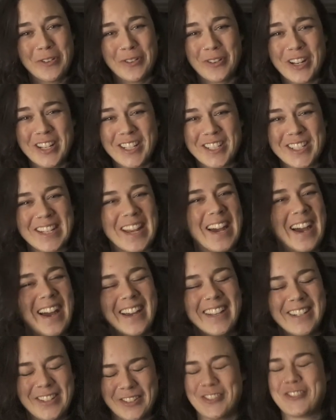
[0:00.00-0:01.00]
which
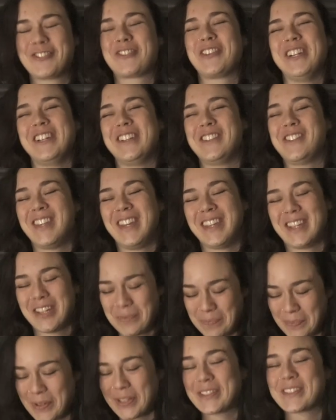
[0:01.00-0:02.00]
I don't really think,
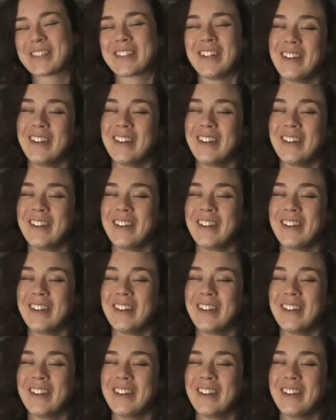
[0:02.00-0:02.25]
but